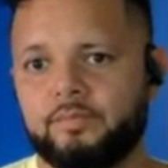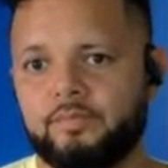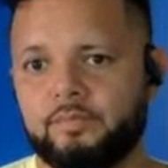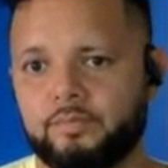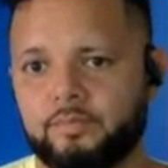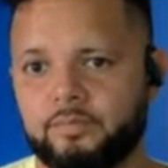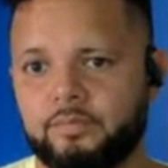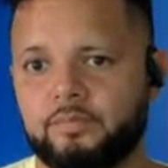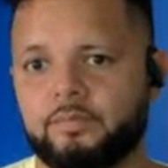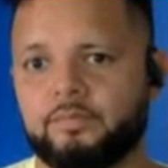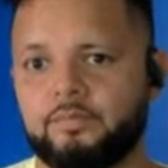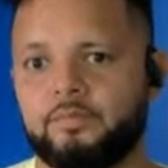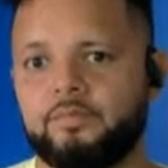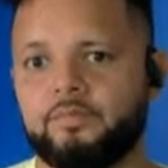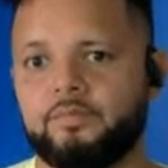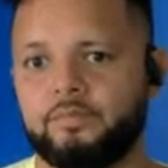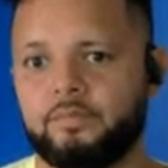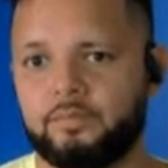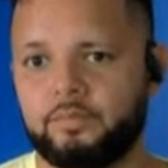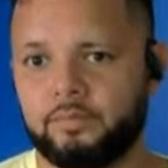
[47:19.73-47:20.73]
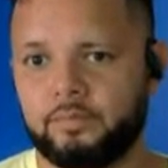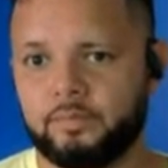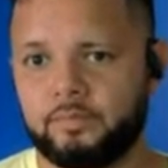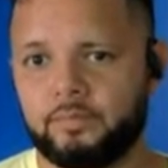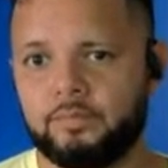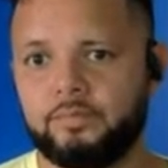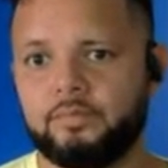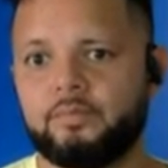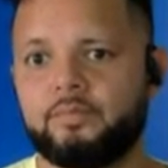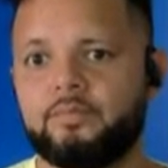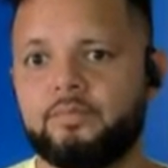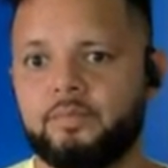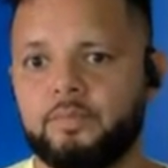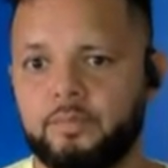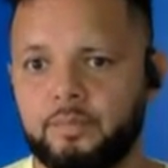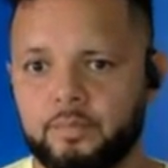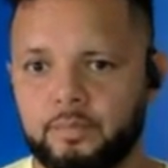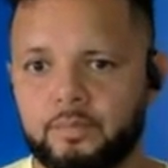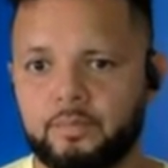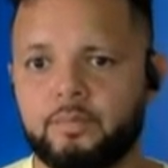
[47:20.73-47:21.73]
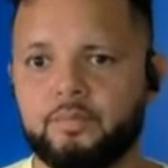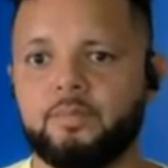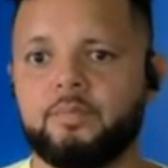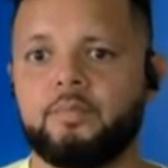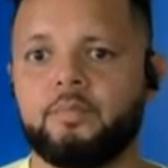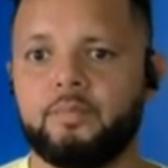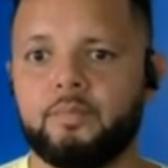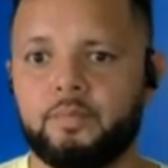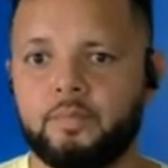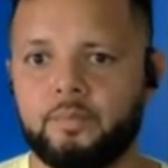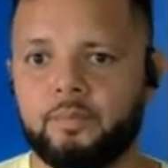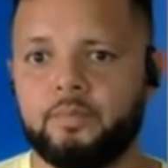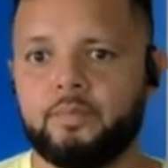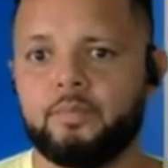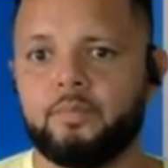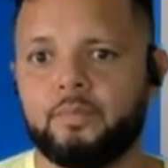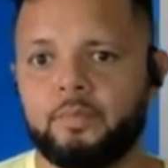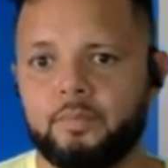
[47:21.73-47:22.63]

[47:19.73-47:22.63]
(silent)